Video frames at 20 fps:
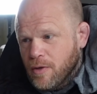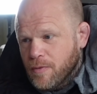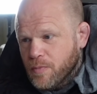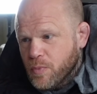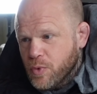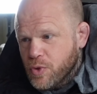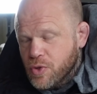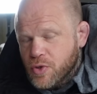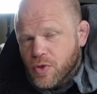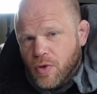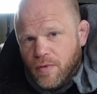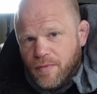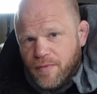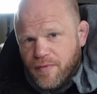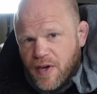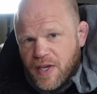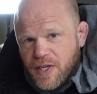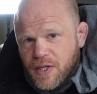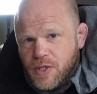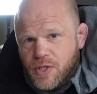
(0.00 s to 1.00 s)
which has got
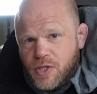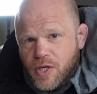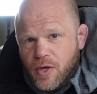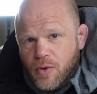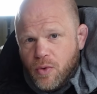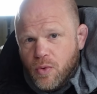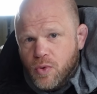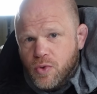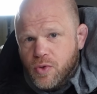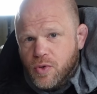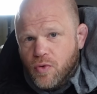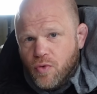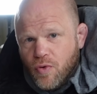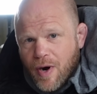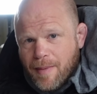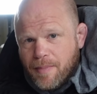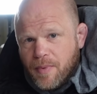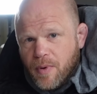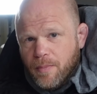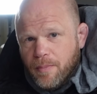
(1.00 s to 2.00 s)
fake cells,
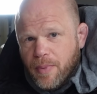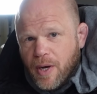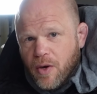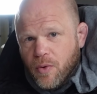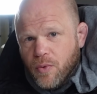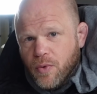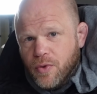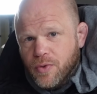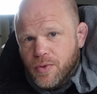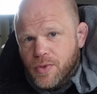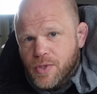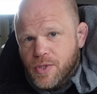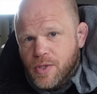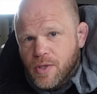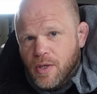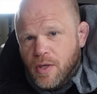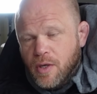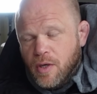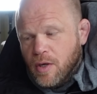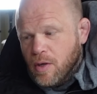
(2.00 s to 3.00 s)
crap
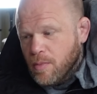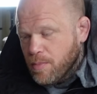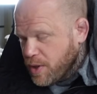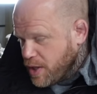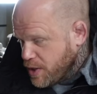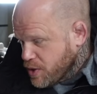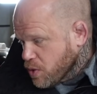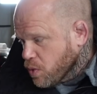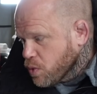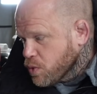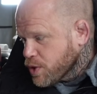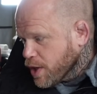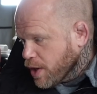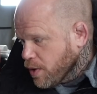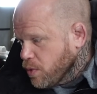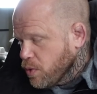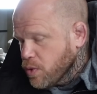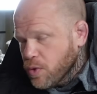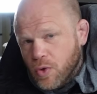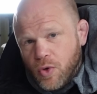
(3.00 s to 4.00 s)
components, but there's
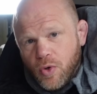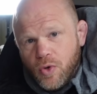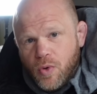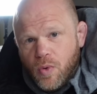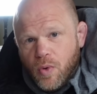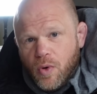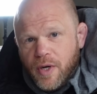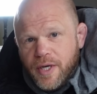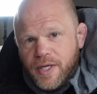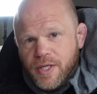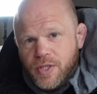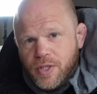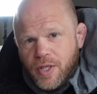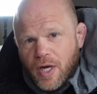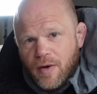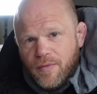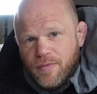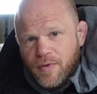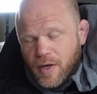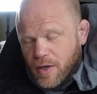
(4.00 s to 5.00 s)
also good quality
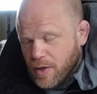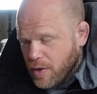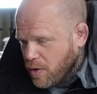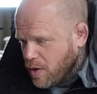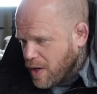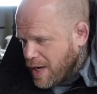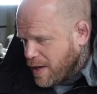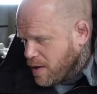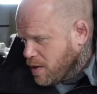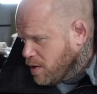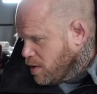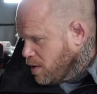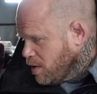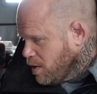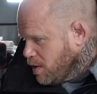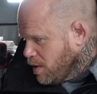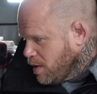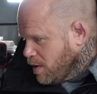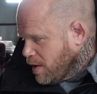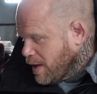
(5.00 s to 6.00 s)
stuff. And I,
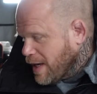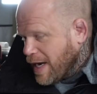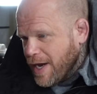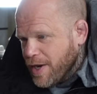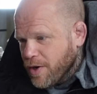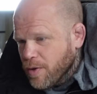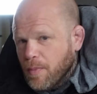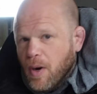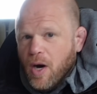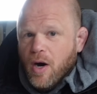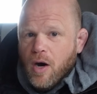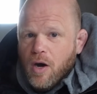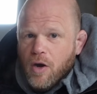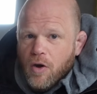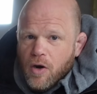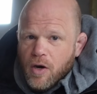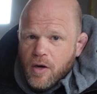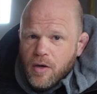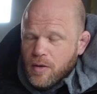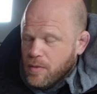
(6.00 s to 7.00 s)
hand on my
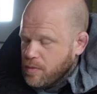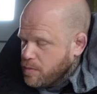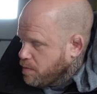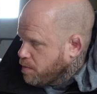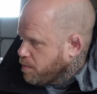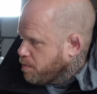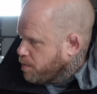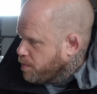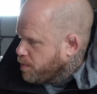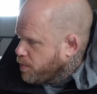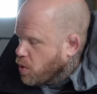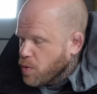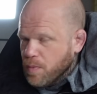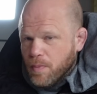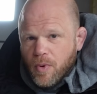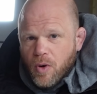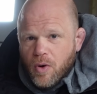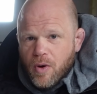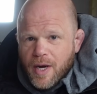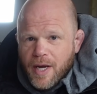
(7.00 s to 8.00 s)
heart, put
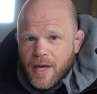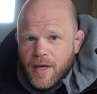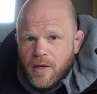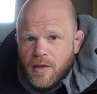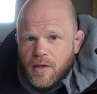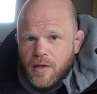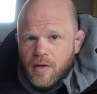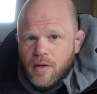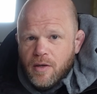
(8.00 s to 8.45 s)
my